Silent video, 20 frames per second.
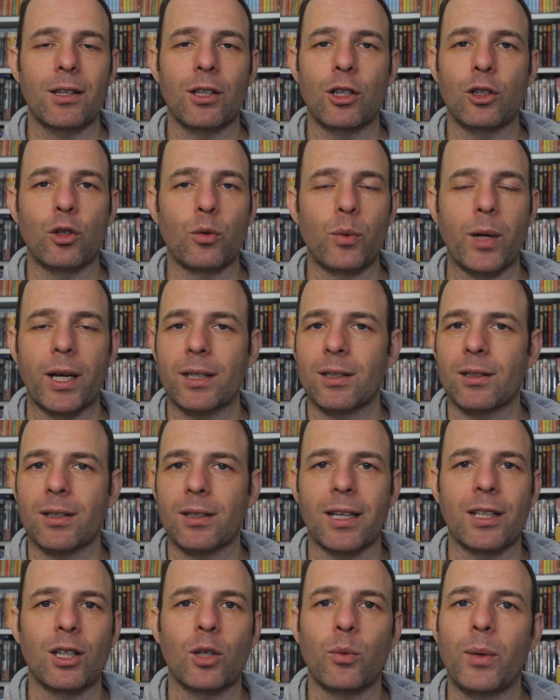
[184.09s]
the director
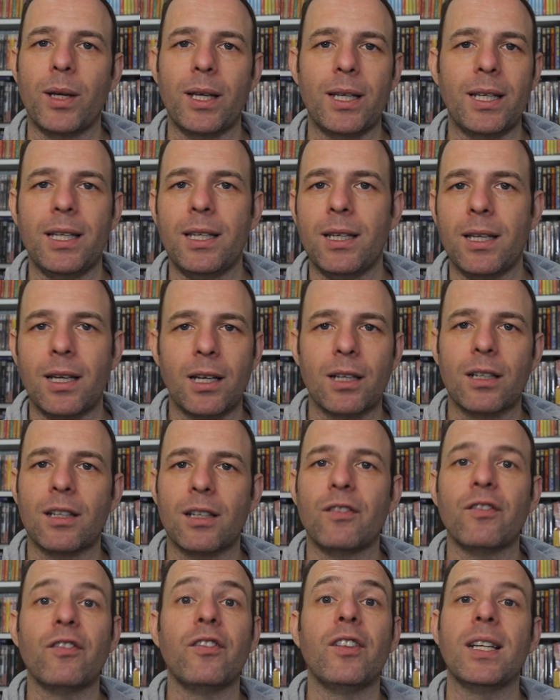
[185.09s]
and the way he
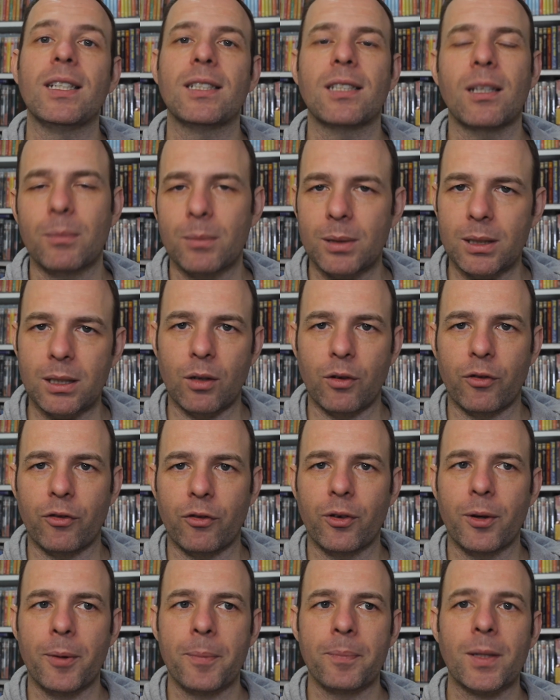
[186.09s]
conveys
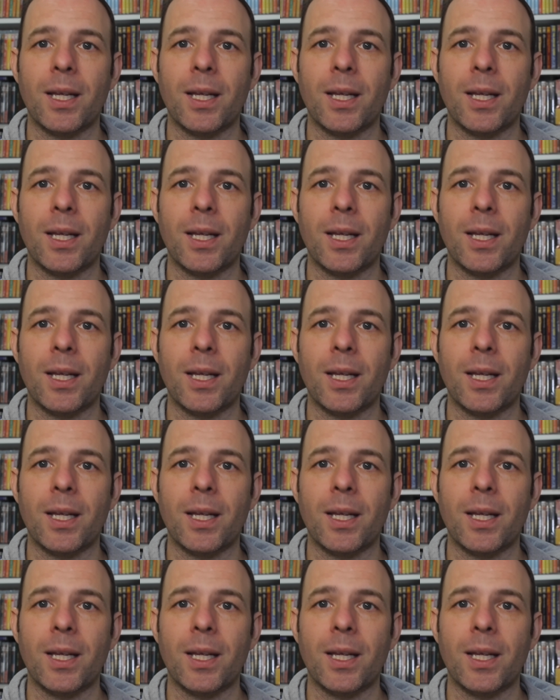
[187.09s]
himself.